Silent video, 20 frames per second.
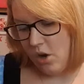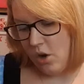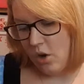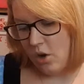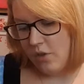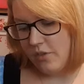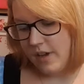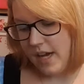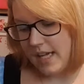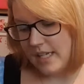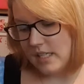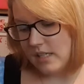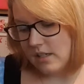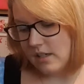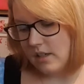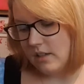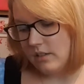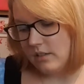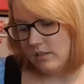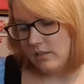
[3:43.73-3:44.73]

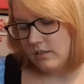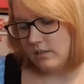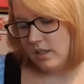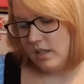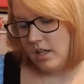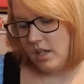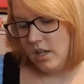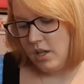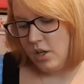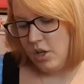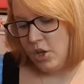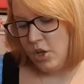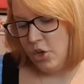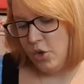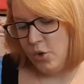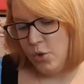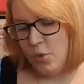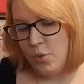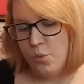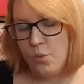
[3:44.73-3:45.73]
Ollivander,
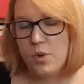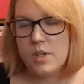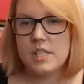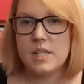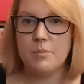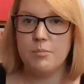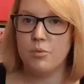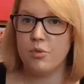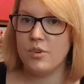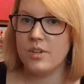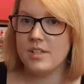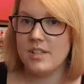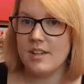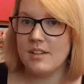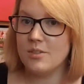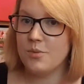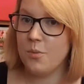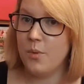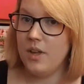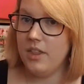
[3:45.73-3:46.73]
who was
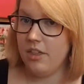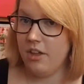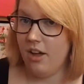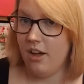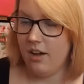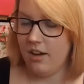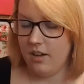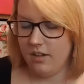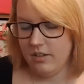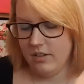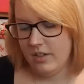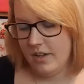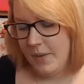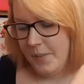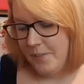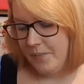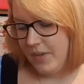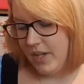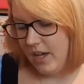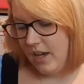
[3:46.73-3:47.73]
imprisoned with her,
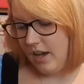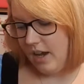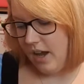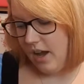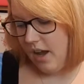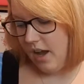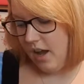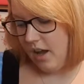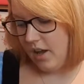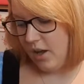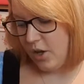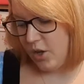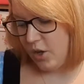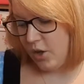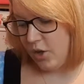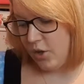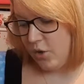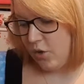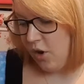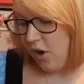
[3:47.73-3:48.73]

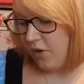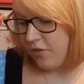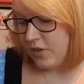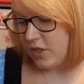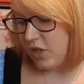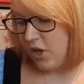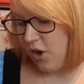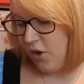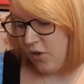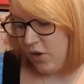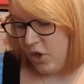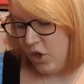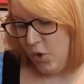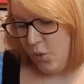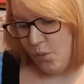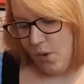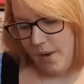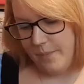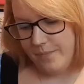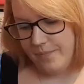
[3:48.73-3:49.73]
crafted her a
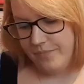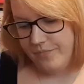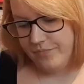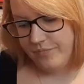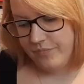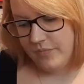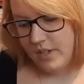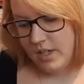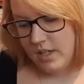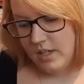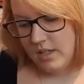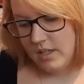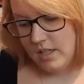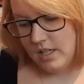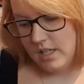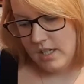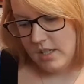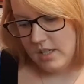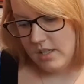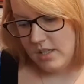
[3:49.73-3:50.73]
new one.
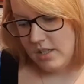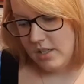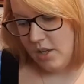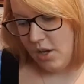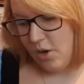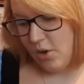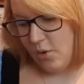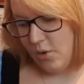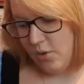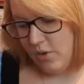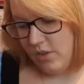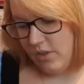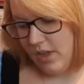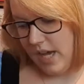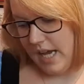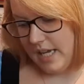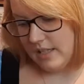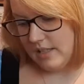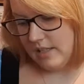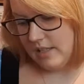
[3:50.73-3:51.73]
So
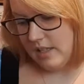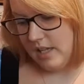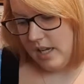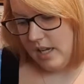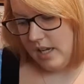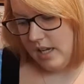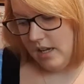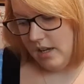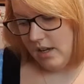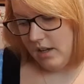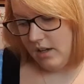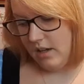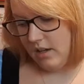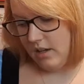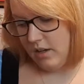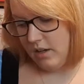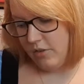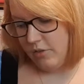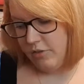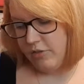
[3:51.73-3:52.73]
that's the
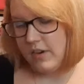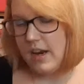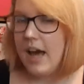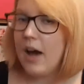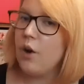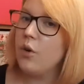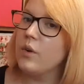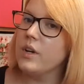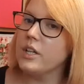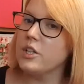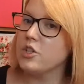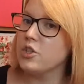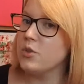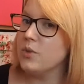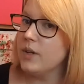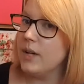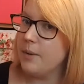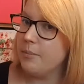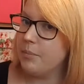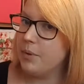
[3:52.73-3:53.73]
flowering
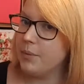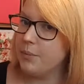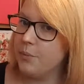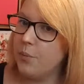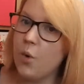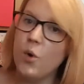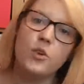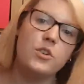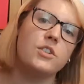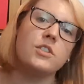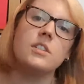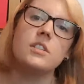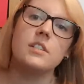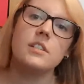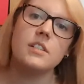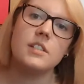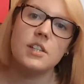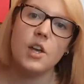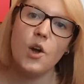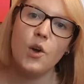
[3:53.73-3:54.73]
tulip wand.
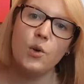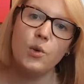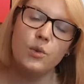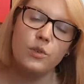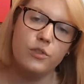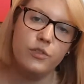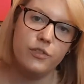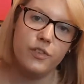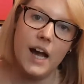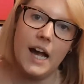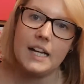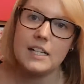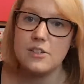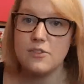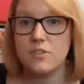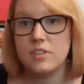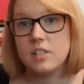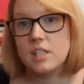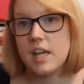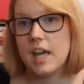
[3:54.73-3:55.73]
So fact
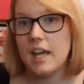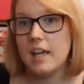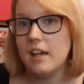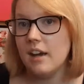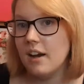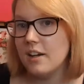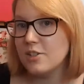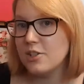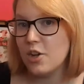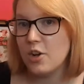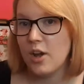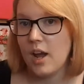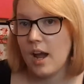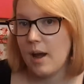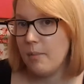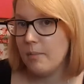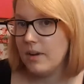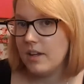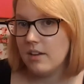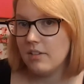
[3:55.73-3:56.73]
of the day, I don't know
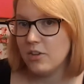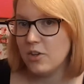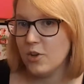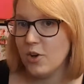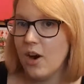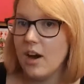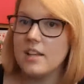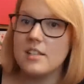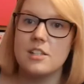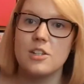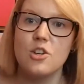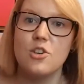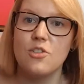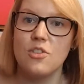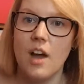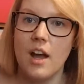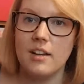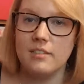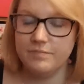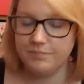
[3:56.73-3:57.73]
how many of you guys knew
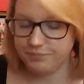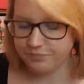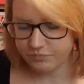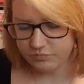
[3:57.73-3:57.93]
that.